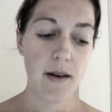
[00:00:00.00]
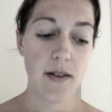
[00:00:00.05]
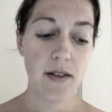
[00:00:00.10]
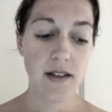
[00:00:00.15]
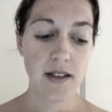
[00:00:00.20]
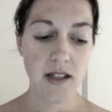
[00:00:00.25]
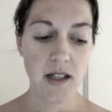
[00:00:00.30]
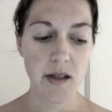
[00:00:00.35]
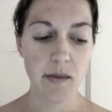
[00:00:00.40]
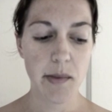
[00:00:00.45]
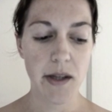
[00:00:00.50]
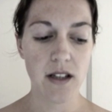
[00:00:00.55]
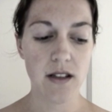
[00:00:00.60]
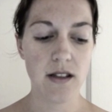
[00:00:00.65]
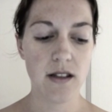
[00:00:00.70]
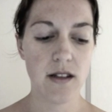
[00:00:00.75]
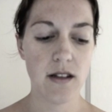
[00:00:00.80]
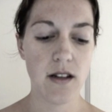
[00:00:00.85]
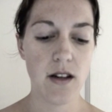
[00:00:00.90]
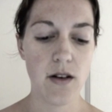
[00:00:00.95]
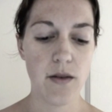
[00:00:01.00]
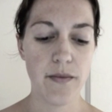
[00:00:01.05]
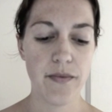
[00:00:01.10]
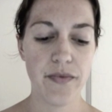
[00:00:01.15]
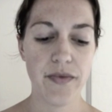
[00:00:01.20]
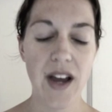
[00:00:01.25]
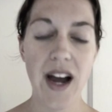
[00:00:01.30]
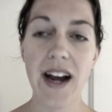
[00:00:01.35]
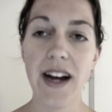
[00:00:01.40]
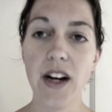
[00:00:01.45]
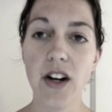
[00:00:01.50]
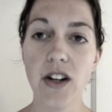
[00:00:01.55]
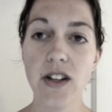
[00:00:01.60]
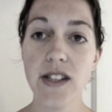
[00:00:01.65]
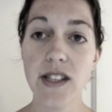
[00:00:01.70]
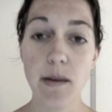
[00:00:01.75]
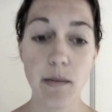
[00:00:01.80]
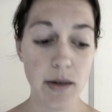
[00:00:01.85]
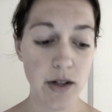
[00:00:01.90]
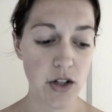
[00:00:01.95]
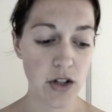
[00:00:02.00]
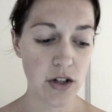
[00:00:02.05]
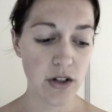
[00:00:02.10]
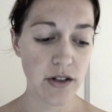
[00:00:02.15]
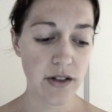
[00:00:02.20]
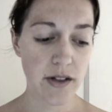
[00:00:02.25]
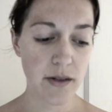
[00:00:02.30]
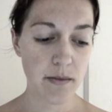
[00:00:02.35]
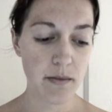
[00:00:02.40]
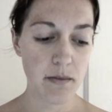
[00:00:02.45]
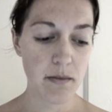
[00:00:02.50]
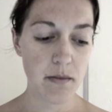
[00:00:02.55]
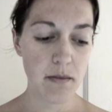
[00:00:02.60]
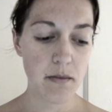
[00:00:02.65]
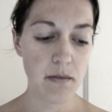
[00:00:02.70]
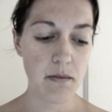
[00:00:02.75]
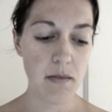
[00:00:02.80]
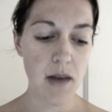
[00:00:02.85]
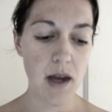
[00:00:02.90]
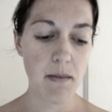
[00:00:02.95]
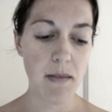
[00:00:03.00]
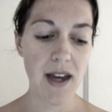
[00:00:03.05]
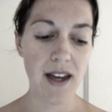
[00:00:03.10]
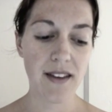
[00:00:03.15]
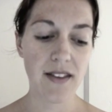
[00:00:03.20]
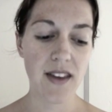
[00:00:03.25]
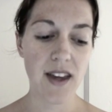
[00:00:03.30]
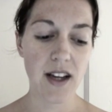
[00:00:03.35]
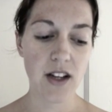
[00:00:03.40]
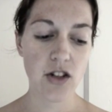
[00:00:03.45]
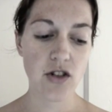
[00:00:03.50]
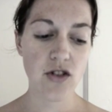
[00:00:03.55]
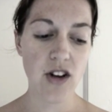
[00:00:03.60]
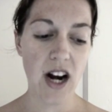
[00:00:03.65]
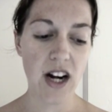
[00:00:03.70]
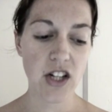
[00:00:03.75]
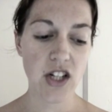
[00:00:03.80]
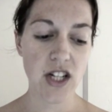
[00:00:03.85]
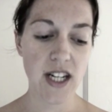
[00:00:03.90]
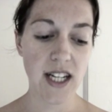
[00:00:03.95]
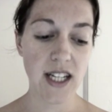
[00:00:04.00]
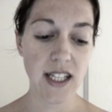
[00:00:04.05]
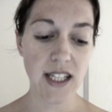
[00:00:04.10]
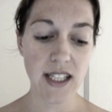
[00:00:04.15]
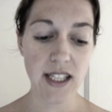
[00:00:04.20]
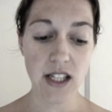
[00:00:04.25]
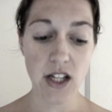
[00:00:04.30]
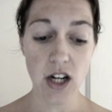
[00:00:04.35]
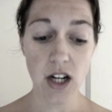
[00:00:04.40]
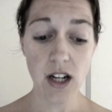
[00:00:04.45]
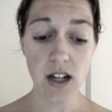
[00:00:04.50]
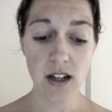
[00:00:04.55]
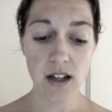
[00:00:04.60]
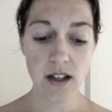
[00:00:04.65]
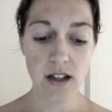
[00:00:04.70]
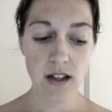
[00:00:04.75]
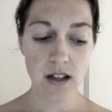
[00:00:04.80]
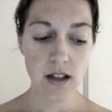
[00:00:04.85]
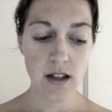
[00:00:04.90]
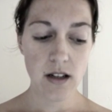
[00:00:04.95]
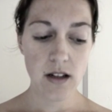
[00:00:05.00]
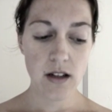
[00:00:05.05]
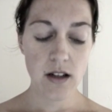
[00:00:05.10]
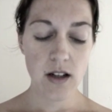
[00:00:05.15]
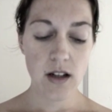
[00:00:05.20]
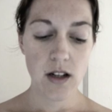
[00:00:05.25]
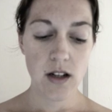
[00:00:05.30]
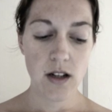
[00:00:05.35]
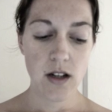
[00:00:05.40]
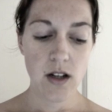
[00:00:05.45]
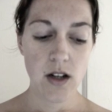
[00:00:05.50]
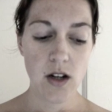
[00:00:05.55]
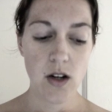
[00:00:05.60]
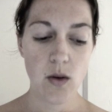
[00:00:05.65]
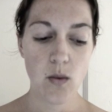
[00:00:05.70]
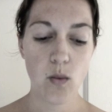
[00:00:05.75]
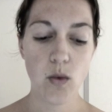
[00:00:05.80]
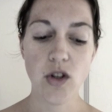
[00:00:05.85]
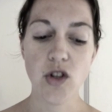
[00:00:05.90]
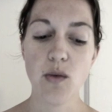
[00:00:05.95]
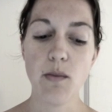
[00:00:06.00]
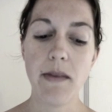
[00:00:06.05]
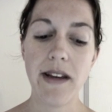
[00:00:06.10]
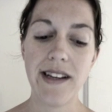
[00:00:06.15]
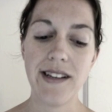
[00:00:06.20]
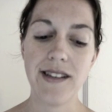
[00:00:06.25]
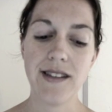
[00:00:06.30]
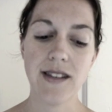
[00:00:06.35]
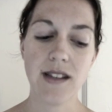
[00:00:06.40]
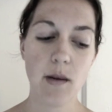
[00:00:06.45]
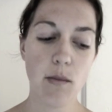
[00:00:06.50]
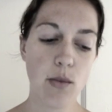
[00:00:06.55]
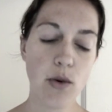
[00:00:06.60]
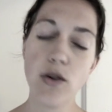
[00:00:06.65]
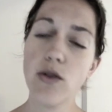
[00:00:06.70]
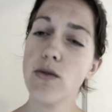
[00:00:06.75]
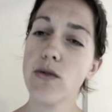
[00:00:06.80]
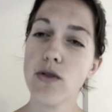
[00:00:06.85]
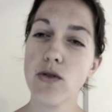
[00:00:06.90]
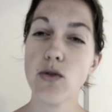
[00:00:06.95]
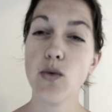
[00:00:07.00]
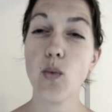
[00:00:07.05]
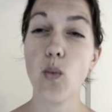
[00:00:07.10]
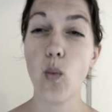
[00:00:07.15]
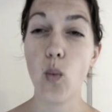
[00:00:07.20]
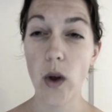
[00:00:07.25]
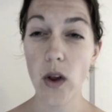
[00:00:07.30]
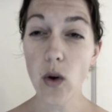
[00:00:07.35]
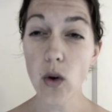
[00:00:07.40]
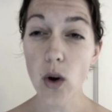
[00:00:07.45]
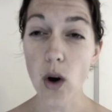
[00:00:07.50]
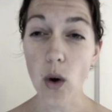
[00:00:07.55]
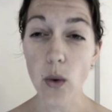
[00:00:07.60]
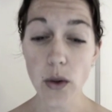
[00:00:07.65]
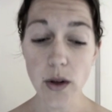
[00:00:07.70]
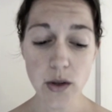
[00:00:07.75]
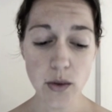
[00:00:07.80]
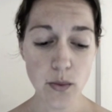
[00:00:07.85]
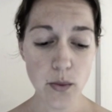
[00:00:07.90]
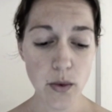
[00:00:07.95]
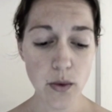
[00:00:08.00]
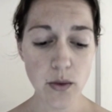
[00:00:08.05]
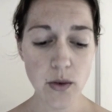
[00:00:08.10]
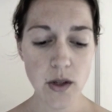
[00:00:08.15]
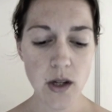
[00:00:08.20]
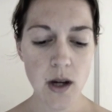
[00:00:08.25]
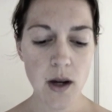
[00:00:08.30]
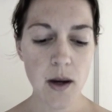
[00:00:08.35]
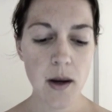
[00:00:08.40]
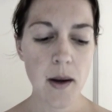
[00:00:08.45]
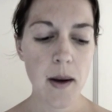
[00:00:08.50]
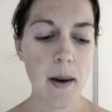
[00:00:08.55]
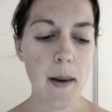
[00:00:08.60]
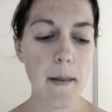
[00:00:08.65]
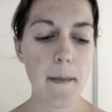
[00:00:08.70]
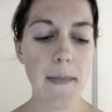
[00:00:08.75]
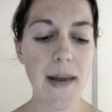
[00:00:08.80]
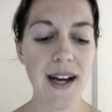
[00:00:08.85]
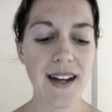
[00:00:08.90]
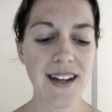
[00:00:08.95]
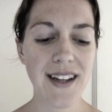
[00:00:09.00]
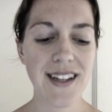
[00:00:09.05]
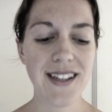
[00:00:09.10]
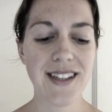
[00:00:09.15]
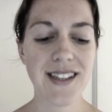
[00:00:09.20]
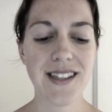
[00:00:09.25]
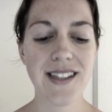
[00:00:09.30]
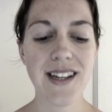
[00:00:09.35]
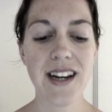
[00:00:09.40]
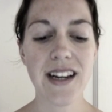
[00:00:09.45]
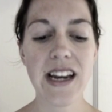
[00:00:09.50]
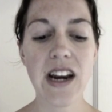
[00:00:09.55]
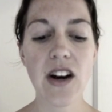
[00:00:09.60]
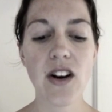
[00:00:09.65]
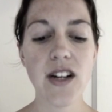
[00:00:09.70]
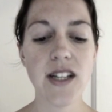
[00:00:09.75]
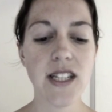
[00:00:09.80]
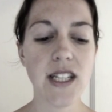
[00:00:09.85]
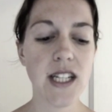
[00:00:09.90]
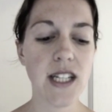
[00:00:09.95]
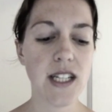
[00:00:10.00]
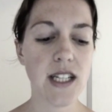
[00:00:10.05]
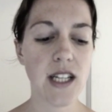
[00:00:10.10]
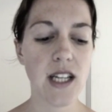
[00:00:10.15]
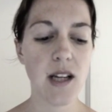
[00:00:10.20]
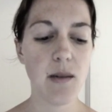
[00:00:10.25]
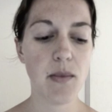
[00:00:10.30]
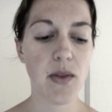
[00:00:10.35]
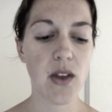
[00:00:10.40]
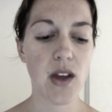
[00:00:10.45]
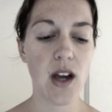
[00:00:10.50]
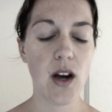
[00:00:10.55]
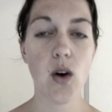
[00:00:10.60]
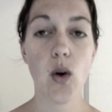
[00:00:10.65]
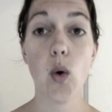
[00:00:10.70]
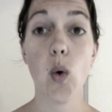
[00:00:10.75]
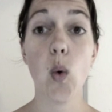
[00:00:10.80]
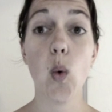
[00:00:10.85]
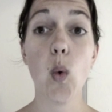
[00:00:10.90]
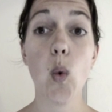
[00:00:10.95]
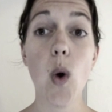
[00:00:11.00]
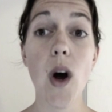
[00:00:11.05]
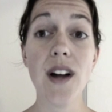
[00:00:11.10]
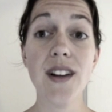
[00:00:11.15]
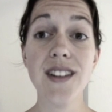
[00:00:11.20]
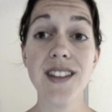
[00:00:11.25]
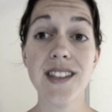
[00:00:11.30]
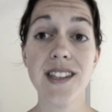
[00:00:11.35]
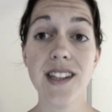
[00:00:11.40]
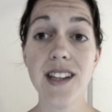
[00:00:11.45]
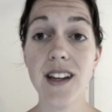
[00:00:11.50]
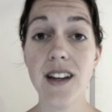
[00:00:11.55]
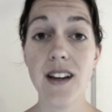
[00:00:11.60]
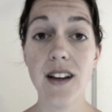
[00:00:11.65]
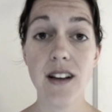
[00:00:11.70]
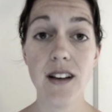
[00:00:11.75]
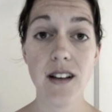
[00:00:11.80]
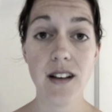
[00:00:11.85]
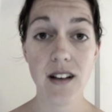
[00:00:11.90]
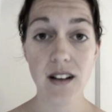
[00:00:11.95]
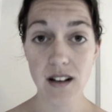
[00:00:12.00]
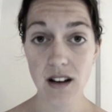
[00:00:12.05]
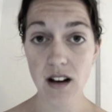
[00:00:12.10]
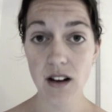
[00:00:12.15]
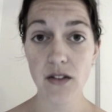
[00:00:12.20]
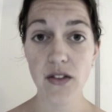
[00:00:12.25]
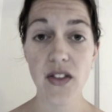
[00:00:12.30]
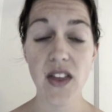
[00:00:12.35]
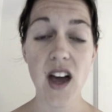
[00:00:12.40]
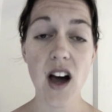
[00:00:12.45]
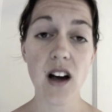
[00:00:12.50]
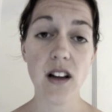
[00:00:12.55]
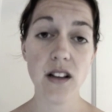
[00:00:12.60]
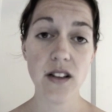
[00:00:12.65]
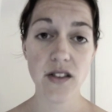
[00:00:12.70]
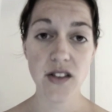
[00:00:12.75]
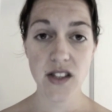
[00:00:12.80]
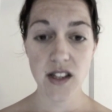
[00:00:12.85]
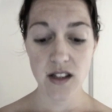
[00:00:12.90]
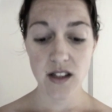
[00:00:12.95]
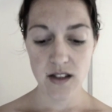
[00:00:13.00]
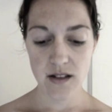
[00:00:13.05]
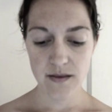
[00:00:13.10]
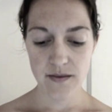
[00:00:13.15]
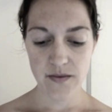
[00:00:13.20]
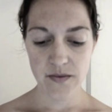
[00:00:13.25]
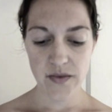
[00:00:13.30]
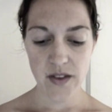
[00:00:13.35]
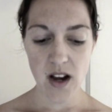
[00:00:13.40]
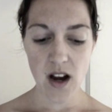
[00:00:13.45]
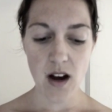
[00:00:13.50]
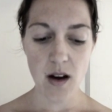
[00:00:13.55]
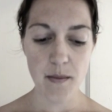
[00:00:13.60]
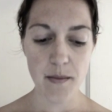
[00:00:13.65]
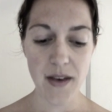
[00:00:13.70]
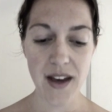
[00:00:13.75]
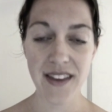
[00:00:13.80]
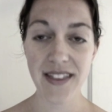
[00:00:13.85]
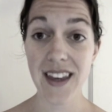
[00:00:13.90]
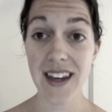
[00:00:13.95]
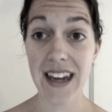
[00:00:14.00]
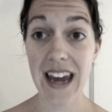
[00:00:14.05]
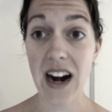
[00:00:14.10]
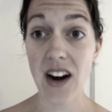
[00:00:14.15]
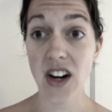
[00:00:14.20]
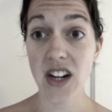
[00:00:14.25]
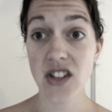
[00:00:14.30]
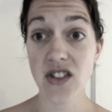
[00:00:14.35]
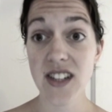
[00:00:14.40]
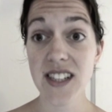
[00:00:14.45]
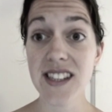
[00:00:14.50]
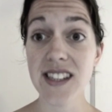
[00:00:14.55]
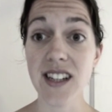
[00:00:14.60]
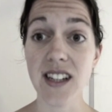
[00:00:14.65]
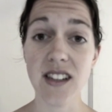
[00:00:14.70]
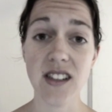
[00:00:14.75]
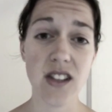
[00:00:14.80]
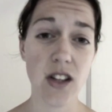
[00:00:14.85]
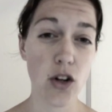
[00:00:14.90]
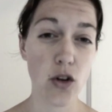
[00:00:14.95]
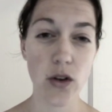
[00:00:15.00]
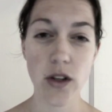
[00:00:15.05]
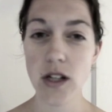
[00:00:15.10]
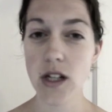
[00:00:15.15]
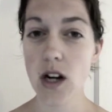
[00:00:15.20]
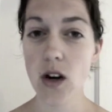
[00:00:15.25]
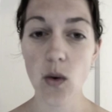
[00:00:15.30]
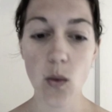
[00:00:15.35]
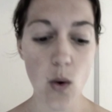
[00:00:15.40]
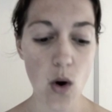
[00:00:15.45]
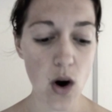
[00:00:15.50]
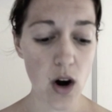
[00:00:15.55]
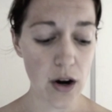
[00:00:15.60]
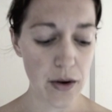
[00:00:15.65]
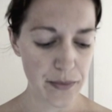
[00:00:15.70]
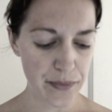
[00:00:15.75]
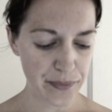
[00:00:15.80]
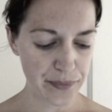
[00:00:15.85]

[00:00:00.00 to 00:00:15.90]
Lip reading: This is because higher temperatures may make the extraction easier, which means some producers will go this route, but it does not guarantee to keep the quality of the olives and the characteristics, the terroir.